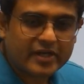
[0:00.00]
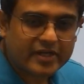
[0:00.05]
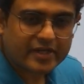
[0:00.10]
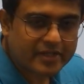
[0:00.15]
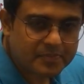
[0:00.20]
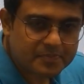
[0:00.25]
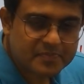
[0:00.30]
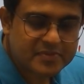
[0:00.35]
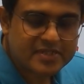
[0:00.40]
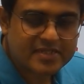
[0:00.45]

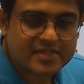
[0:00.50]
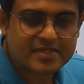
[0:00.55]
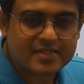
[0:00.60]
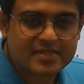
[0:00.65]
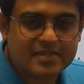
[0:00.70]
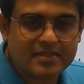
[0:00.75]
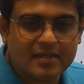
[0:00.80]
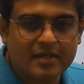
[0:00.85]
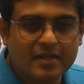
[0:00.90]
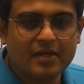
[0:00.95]
trips.
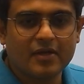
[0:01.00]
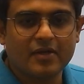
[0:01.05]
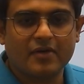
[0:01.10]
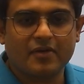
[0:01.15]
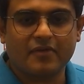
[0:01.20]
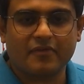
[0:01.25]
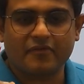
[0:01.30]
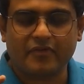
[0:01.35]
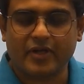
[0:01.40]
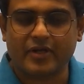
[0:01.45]

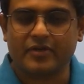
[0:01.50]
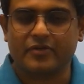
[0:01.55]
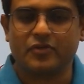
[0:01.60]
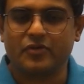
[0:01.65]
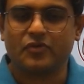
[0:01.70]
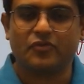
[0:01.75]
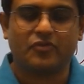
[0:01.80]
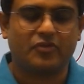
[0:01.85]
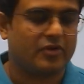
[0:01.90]
One, you